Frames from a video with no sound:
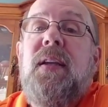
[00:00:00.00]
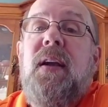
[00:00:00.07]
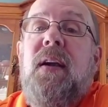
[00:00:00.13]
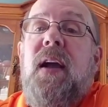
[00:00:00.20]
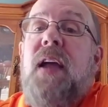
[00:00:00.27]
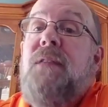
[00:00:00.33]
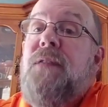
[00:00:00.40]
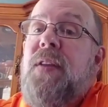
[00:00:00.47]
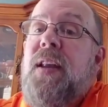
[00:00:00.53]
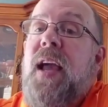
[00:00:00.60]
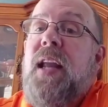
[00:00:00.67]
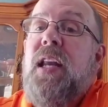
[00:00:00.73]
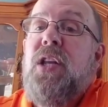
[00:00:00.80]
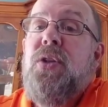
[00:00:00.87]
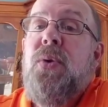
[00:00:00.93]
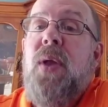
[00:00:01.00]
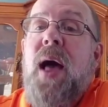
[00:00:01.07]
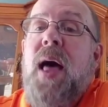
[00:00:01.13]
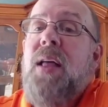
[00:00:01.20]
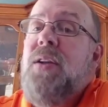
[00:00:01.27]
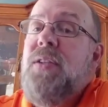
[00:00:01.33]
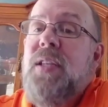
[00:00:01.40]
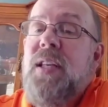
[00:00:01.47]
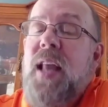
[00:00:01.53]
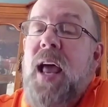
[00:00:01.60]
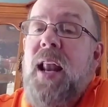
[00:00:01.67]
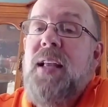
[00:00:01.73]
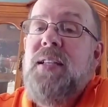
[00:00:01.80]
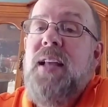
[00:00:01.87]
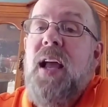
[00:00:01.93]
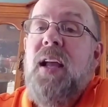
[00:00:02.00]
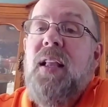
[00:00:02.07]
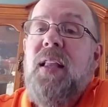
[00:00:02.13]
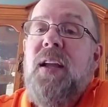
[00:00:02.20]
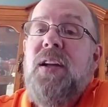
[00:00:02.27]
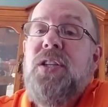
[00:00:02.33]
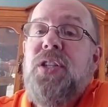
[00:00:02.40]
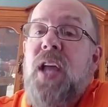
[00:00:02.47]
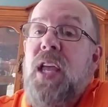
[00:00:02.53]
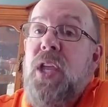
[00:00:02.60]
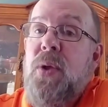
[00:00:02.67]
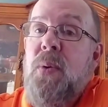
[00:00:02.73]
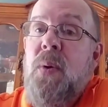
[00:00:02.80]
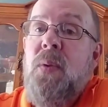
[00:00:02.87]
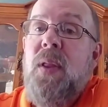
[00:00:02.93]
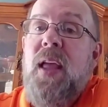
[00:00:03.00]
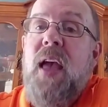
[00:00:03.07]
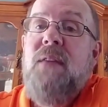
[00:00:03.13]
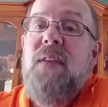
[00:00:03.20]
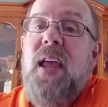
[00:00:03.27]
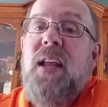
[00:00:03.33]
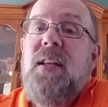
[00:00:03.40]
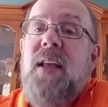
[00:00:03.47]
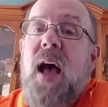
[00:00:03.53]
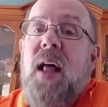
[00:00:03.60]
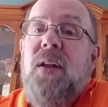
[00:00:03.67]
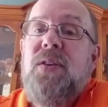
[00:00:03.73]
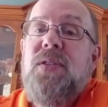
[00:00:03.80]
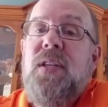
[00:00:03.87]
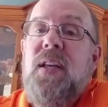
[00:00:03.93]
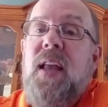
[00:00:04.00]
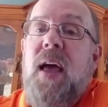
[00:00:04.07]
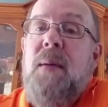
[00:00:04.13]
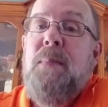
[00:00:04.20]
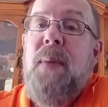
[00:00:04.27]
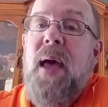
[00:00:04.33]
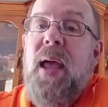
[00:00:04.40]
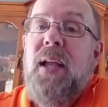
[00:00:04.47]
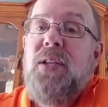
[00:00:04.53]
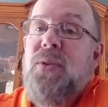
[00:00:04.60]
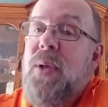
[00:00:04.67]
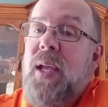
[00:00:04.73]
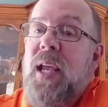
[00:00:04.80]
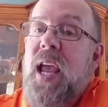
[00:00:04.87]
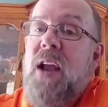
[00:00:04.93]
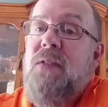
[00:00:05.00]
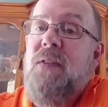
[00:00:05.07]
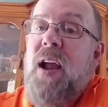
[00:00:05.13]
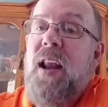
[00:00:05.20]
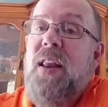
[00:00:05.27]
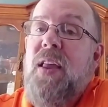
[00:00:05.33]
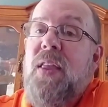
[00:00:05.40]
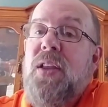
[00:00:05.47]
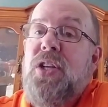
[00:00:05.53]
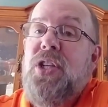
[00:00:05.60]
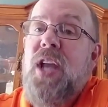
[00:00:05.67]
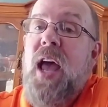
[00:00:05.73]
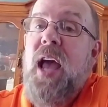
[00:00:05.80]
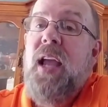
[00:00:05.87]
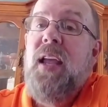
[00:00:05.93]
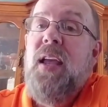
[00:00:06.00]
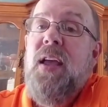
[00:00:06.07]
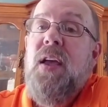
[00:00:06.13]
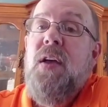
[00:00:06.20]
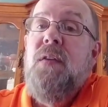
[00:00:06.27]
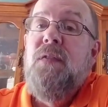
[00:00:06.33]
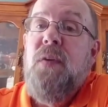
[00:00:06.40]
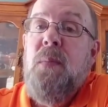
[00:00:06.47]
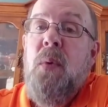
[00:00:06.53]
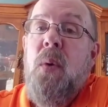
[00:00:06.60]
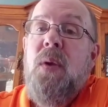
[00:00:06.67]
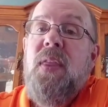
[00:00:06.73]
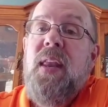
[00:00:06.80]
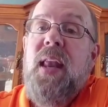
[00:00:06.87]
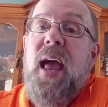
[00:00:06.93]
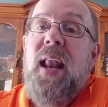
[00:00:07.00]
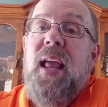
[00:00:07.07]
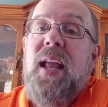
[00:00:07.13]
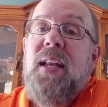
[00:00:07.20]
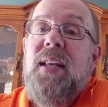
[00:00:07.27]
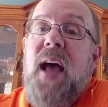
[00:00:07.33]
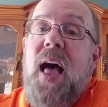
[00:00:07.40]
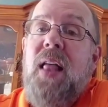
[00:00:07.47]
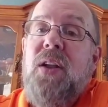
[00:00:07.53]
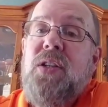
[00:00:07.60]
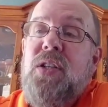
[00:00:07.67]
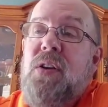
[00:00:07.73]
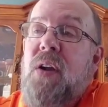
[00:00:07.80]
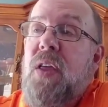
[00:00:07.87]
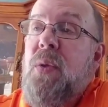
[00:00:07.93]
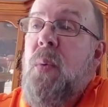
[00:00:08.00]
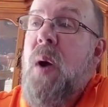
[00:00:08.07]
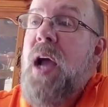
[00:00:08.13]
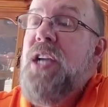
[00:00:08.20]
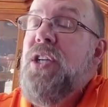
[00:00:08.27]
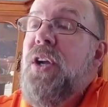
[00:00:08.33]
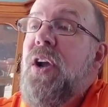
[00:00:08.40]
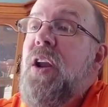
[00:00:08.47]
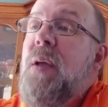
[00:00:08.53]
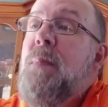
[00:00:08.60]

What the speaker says: all right, for $92, and that has not cleared yet. You only have $8 in that bank, so you can't write another check for more than that $8, or otherwise you're going